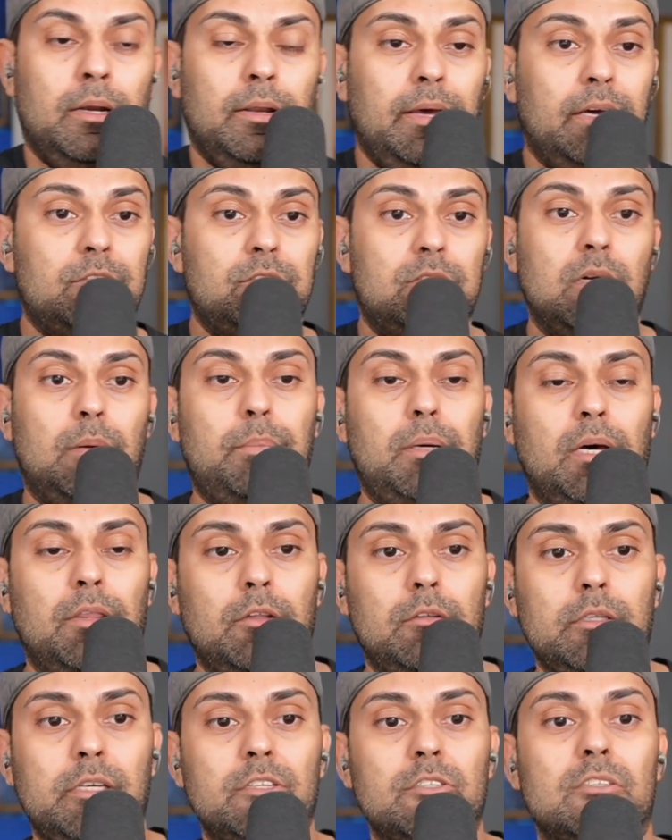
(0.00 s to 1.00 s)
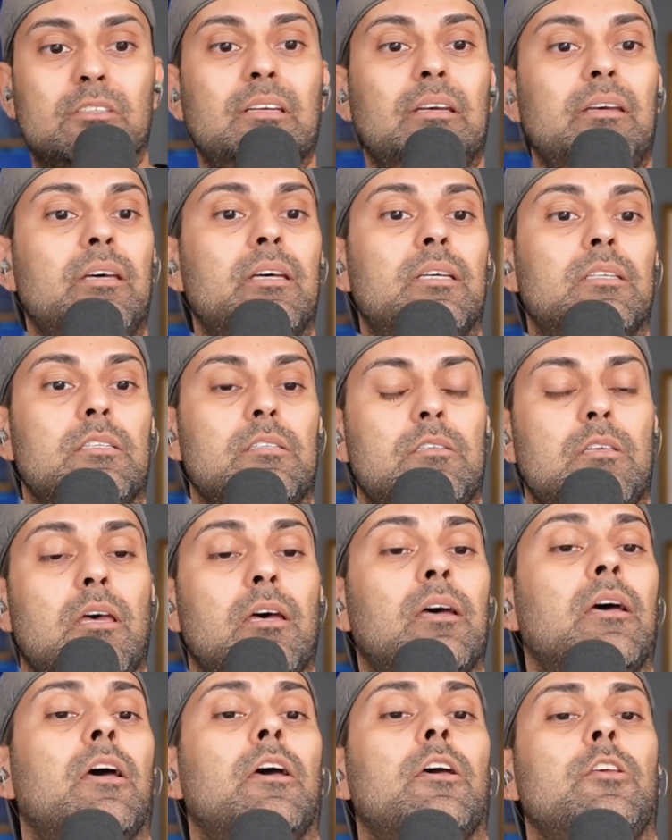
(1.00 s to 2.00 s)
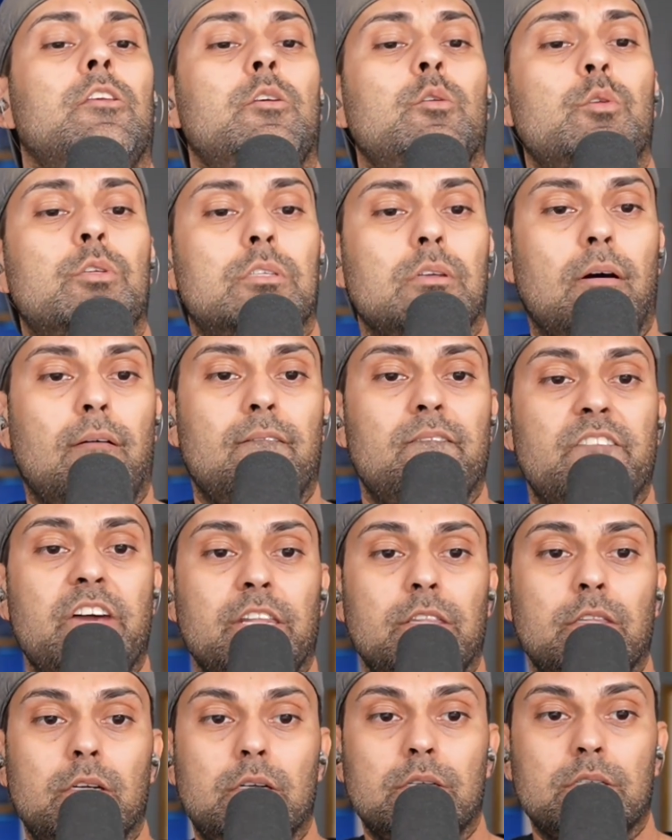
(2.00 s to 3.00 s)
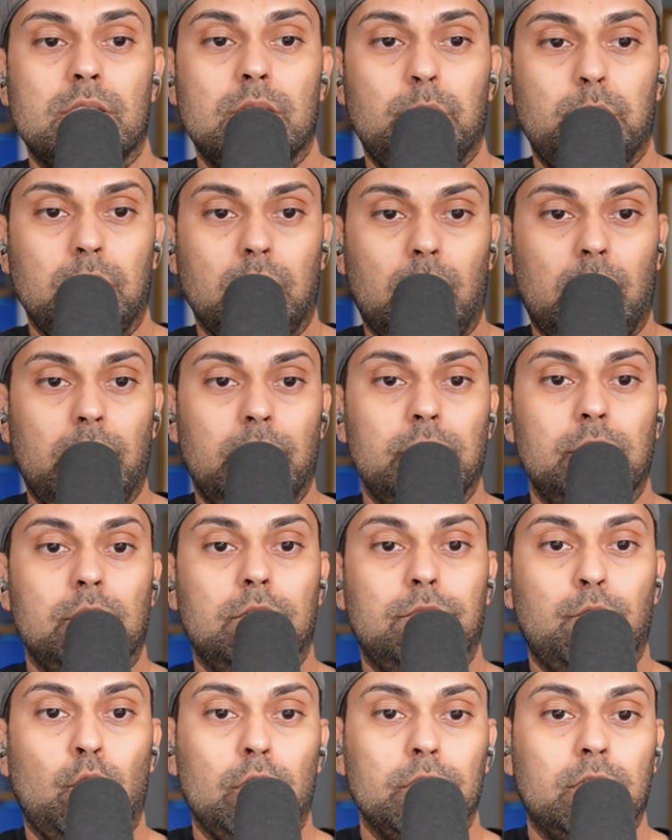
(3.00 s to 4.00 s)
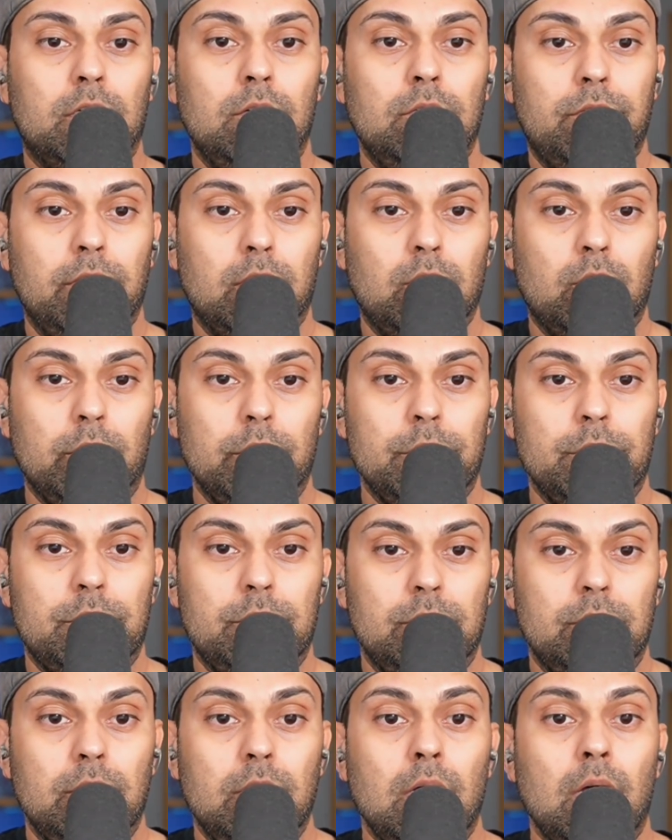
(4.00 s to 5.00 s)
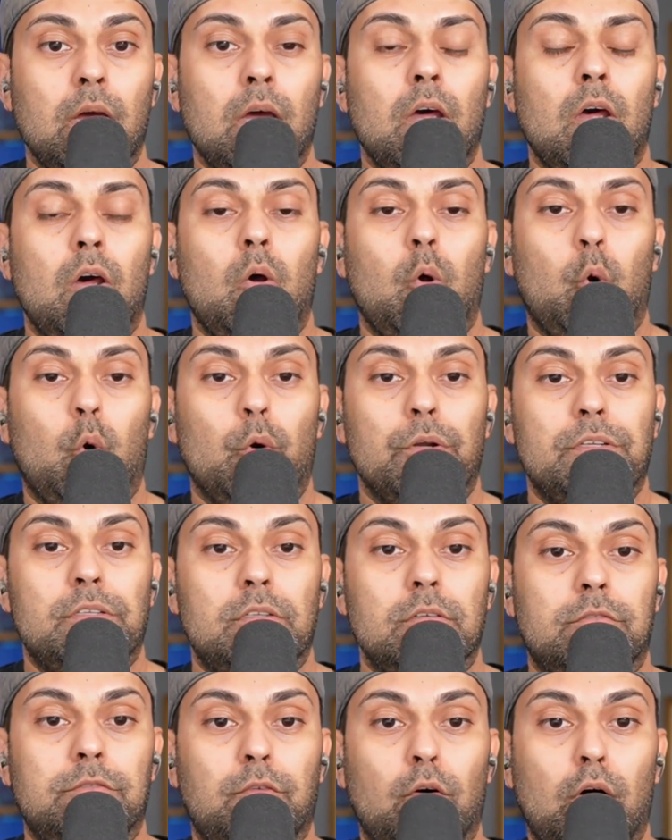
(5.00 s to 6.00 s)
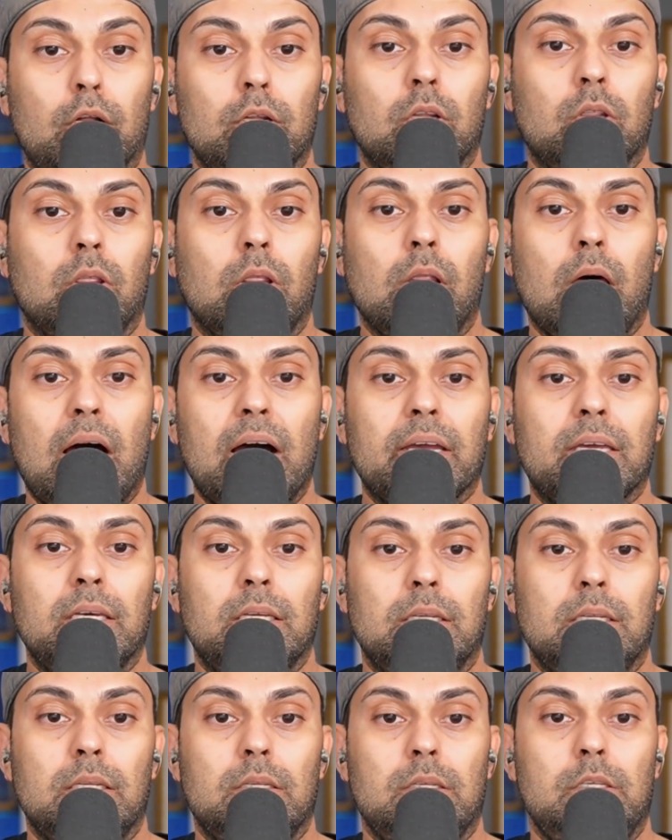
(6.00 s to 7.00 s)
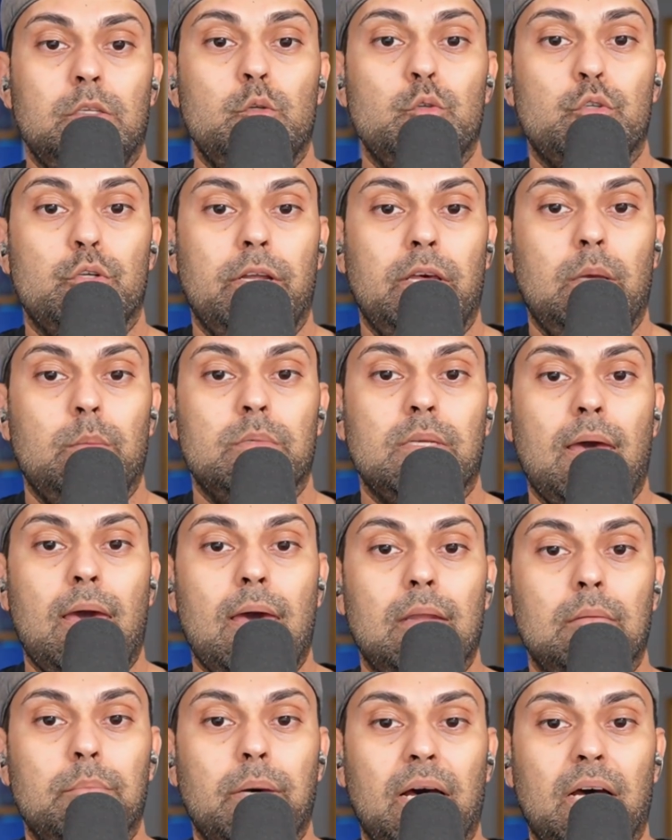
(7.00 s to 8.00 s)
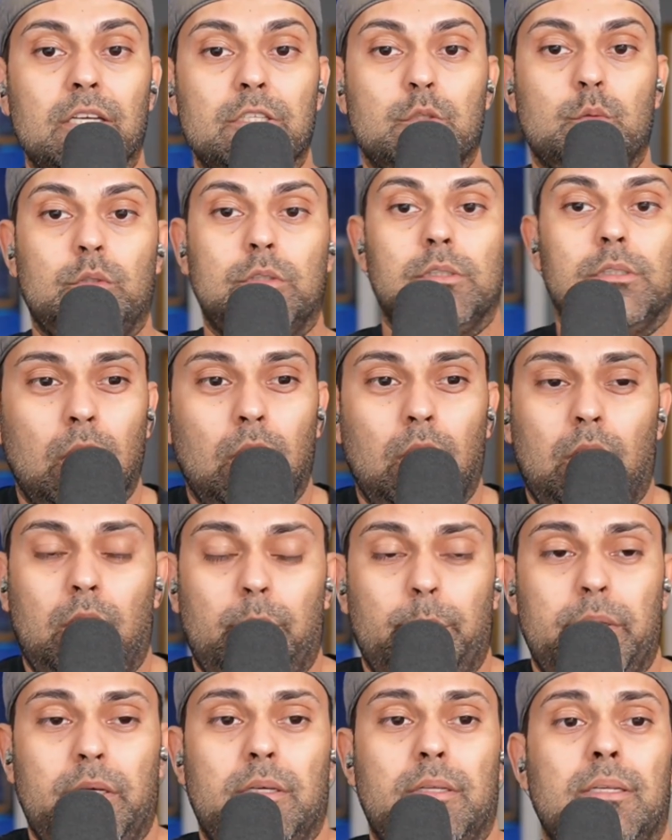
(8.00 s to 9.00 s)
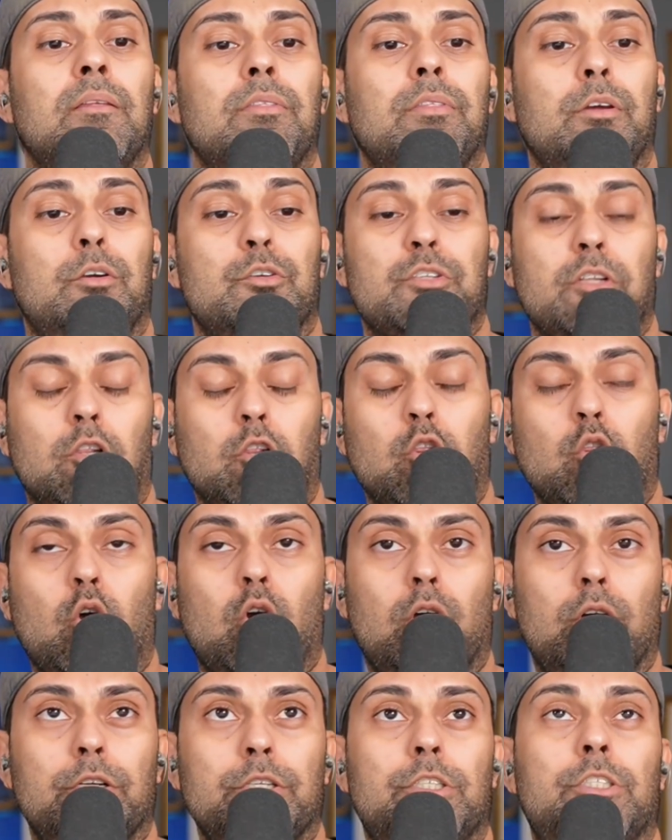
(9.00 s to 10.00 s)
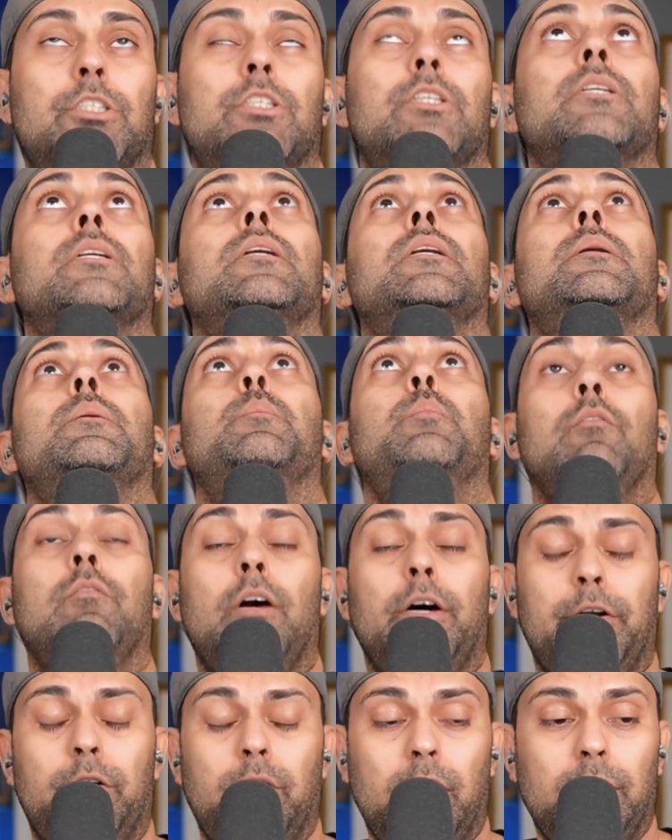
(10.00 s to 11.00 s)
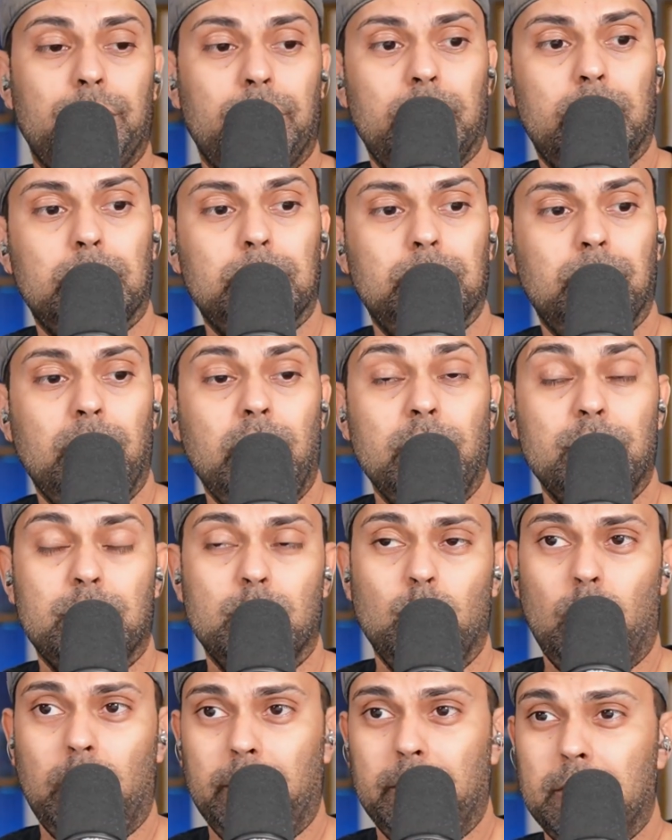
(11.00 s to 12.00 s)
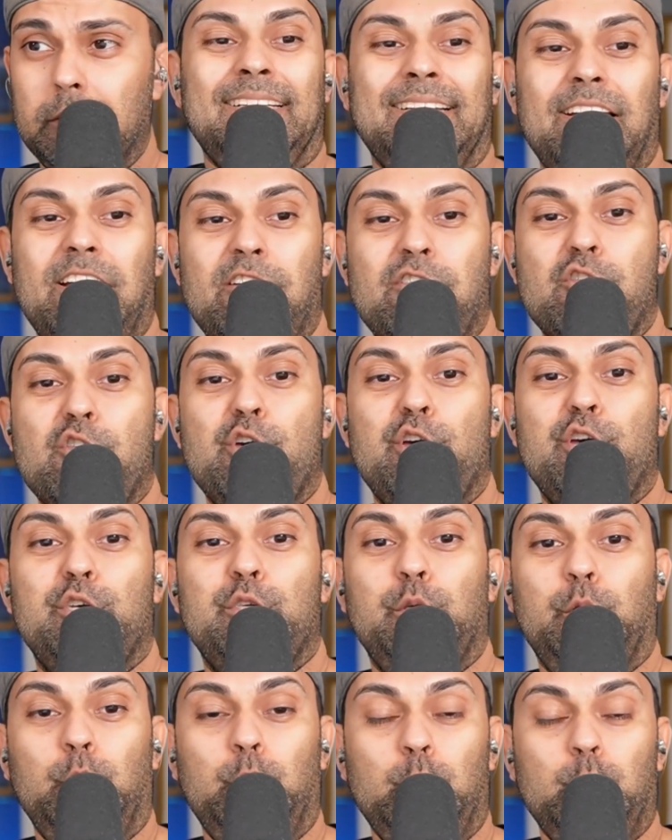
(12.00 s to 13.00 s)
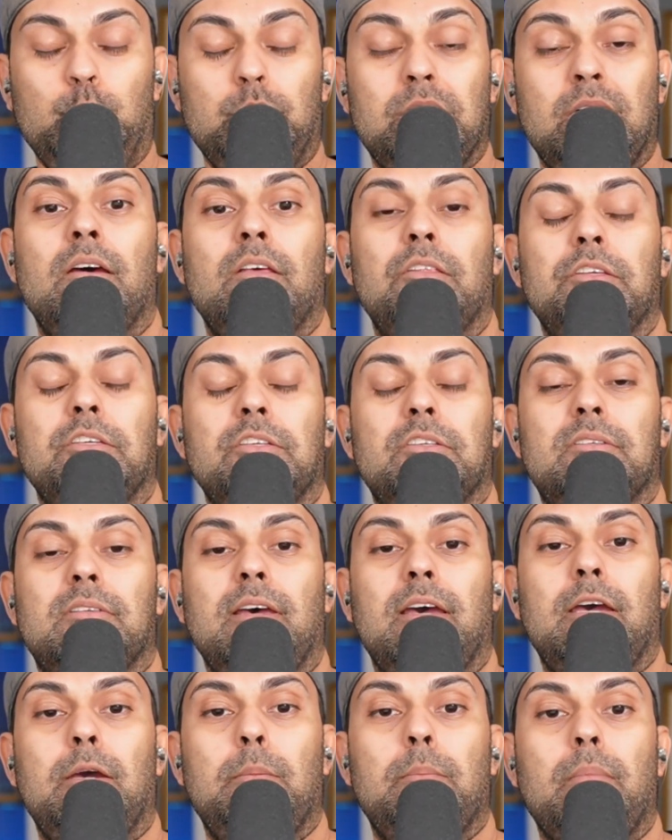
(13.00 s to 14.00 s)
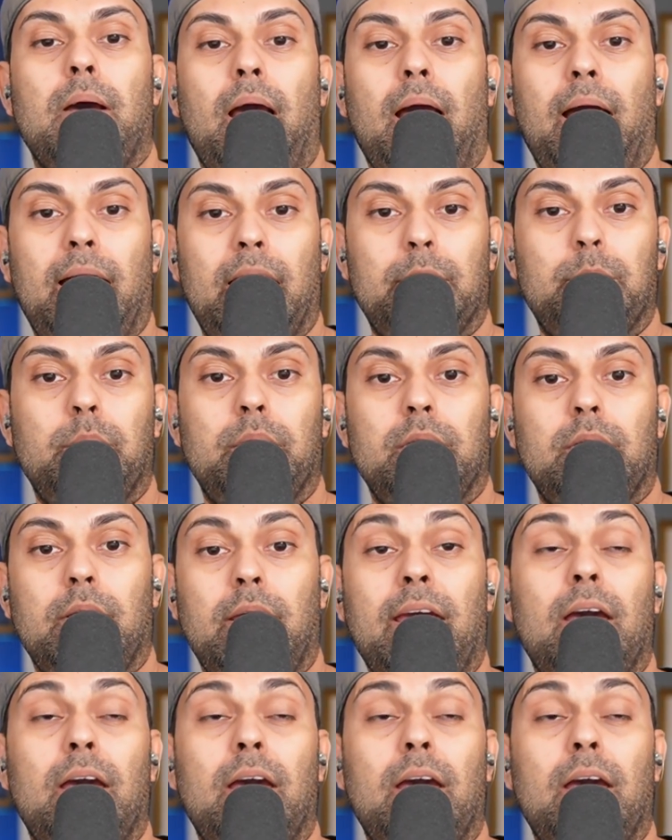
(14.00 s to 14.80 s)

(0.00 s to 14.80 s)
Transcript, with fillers: Next up on the list is use of vendor-supplied default configuration or default login usernames and passwords. Oh man, there's a large provider out there nationwide, and they use the same admin.